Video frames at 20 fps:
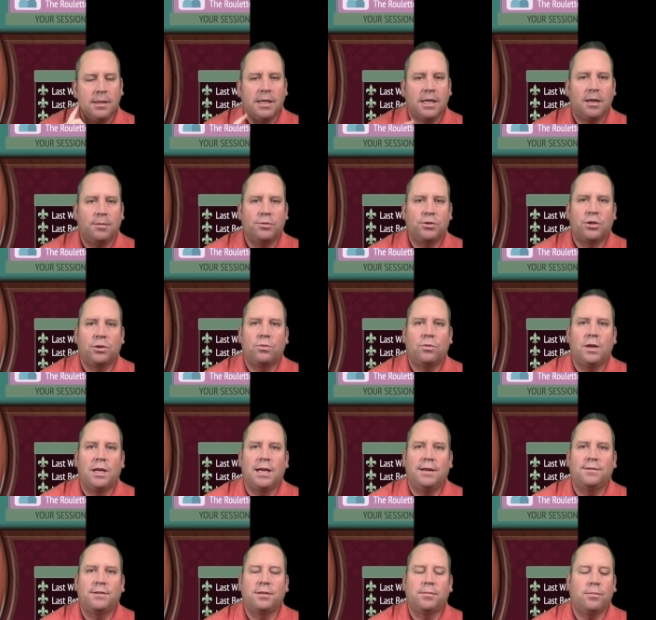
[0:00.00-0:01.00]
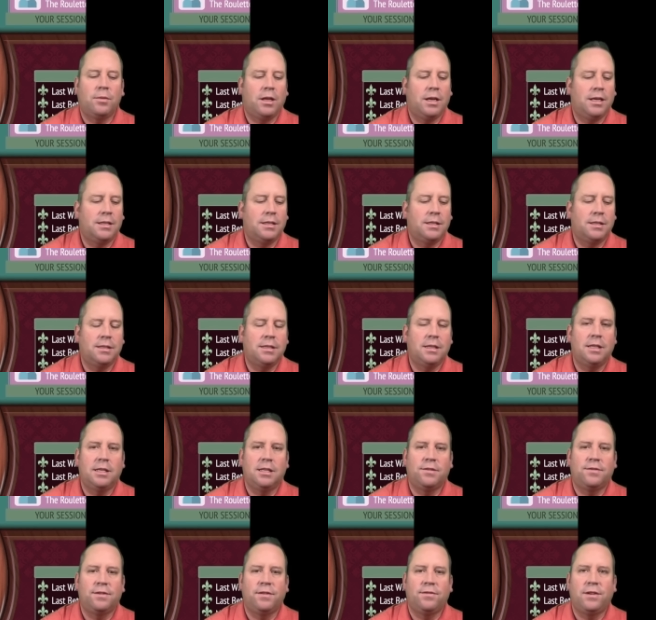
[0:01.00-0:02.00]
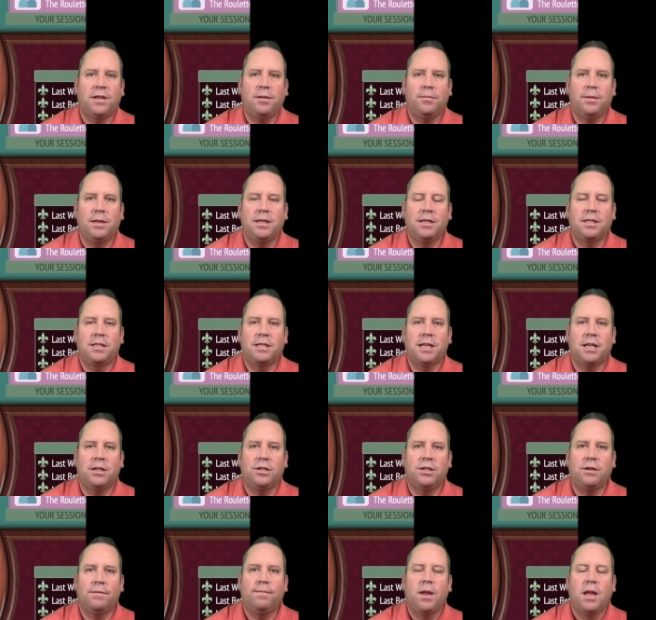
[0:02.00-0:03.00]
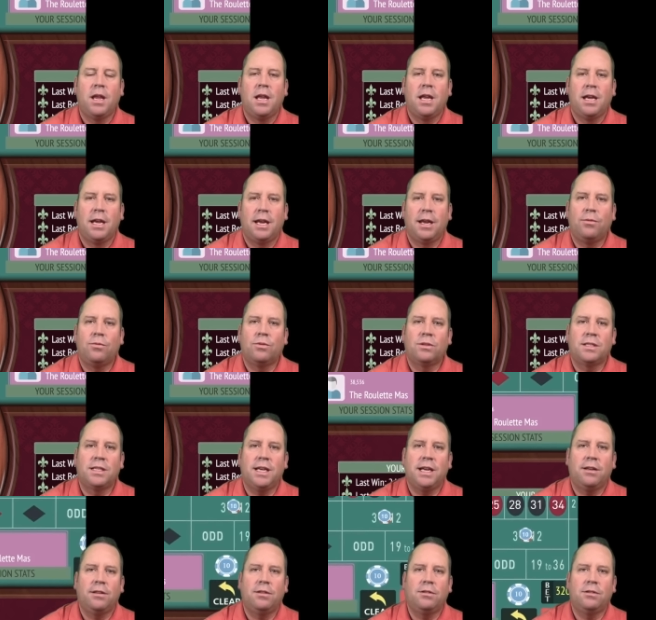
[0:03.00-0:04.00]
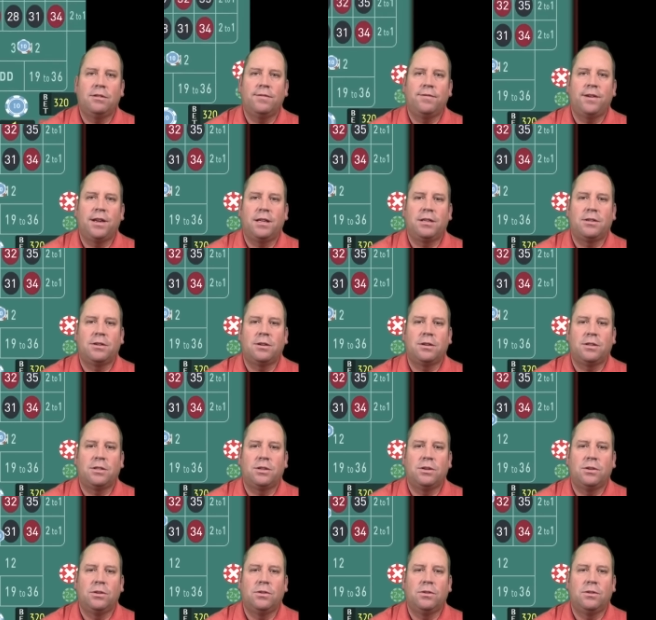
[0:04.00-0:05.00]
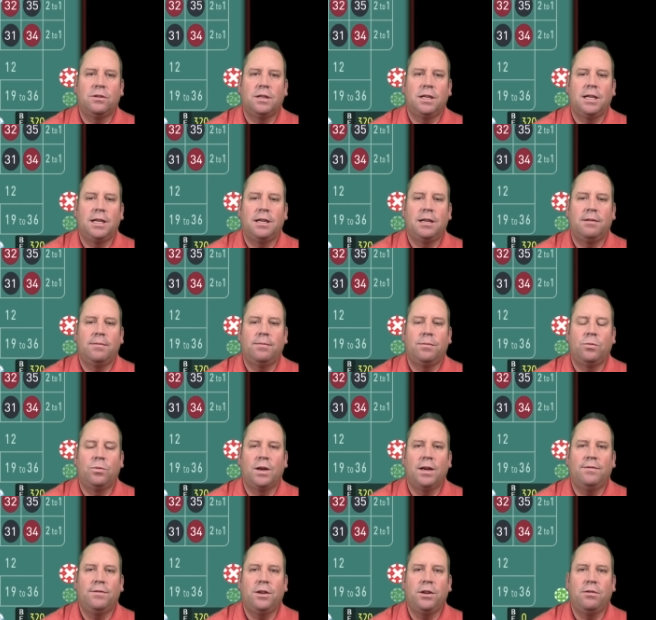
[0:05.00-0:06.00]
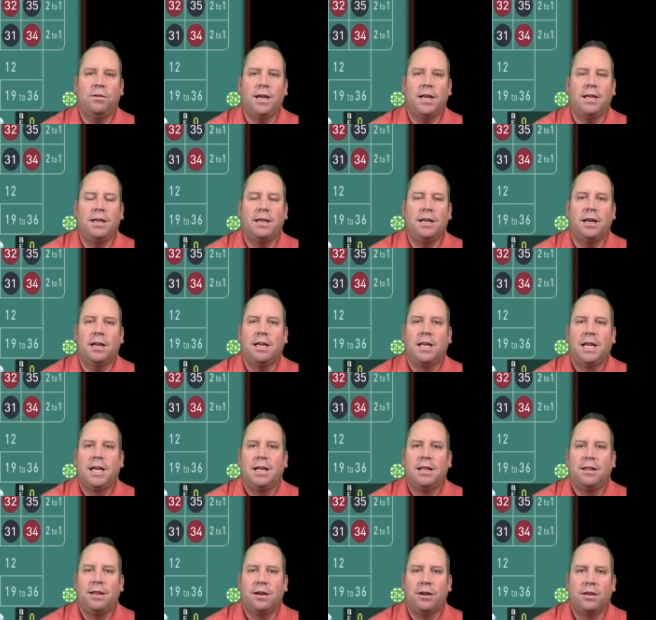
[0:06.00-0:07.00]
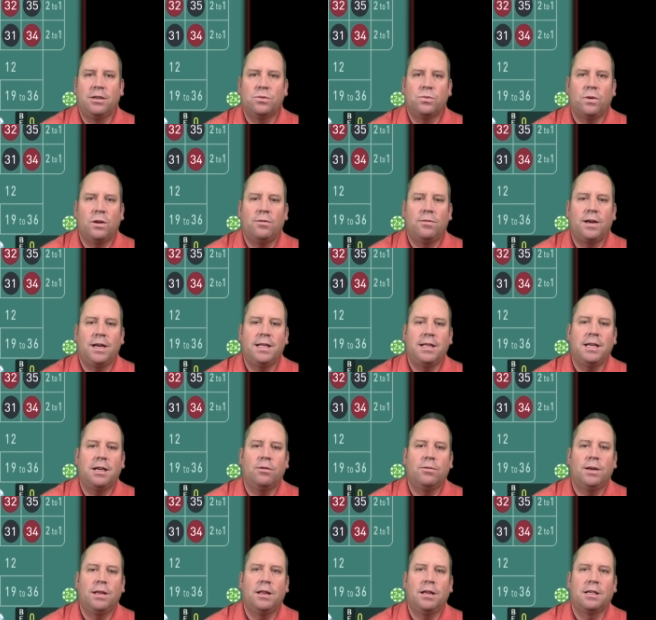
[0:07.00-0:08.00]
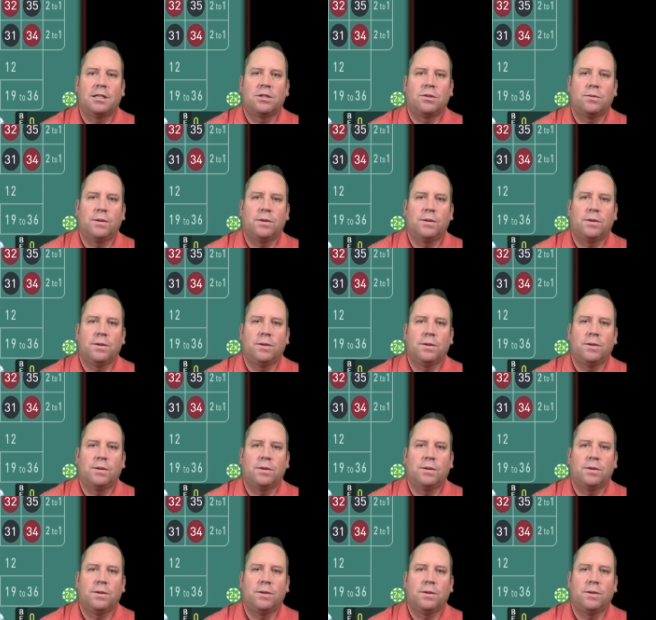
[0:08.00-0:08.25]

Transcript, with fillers: I'm sure we'll have some losses in this 15 minute session, and we'll see how those affect our total mm-hmm. uh, revenue. And uh, there is one right there. We lost